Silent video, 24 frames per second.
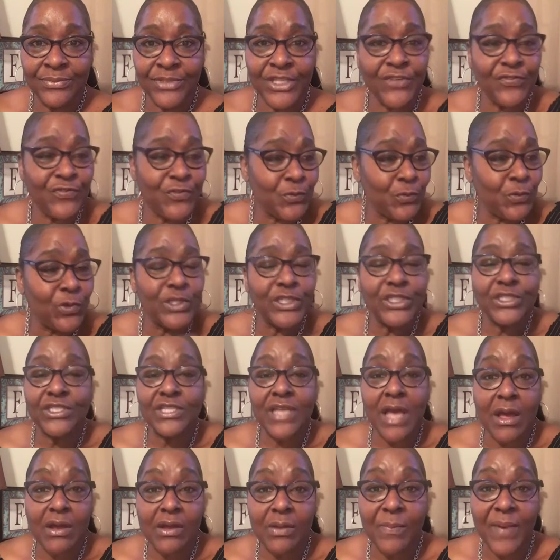If you want to
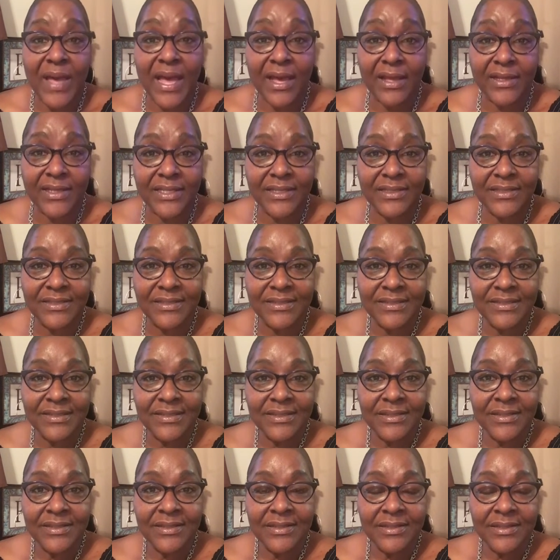talk about it,
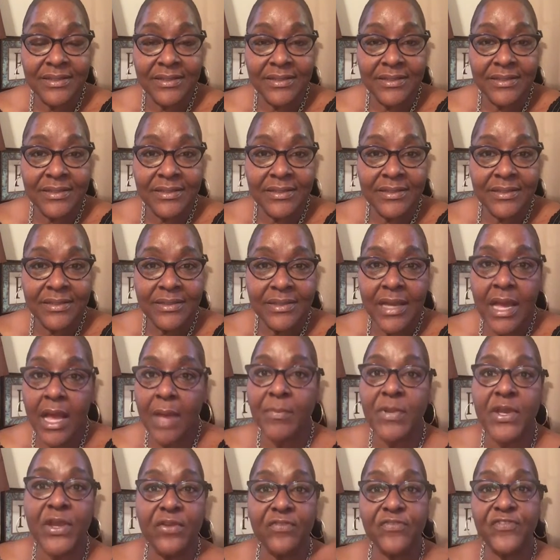
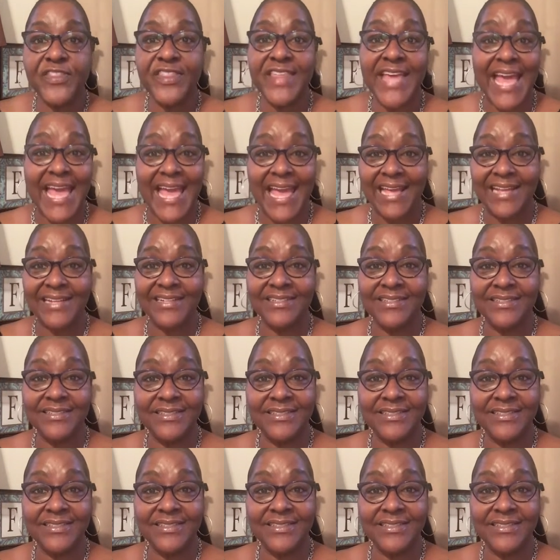I'm here for that.